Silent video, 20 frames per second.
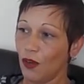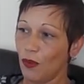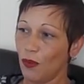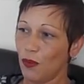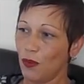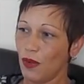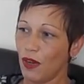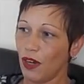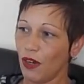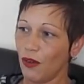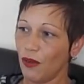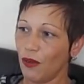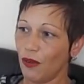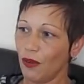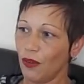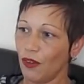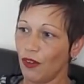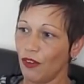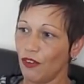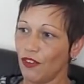Well,
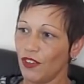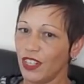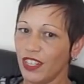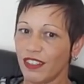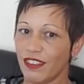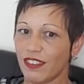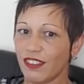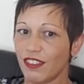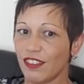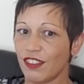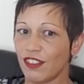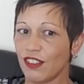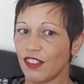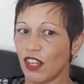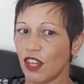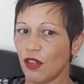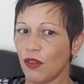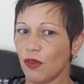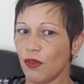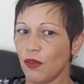or at least
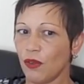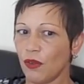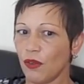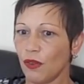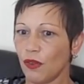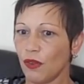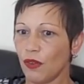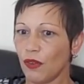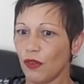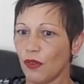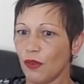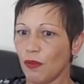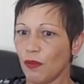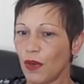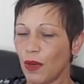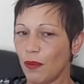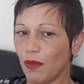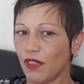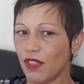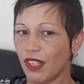so
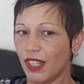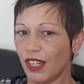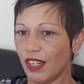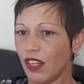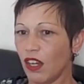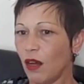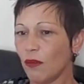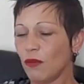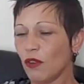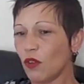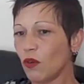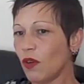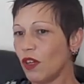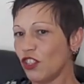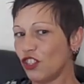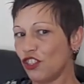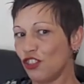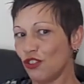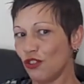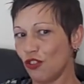one would think. I'm not quite
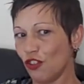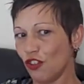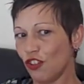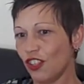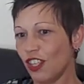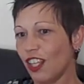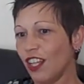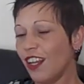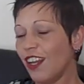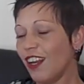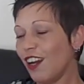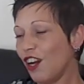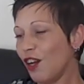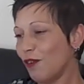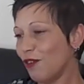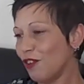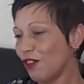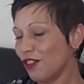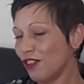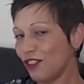sure.
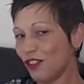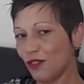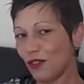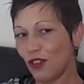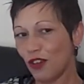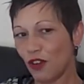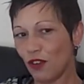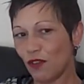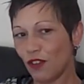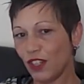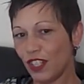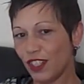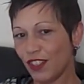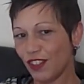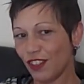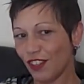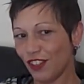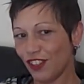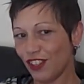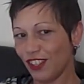I've got to do a lot of
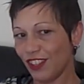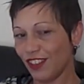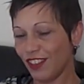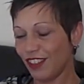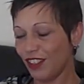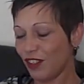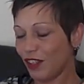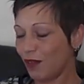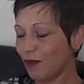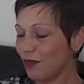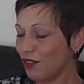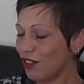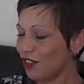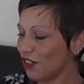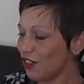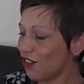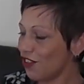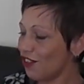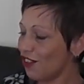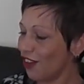research into this. I've
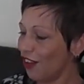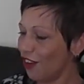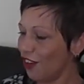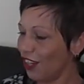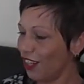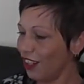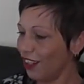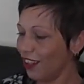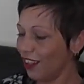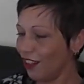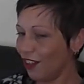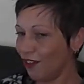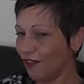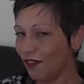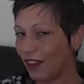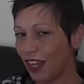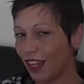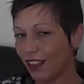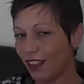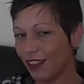just started, and I
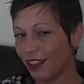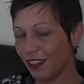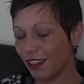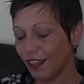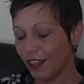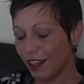found that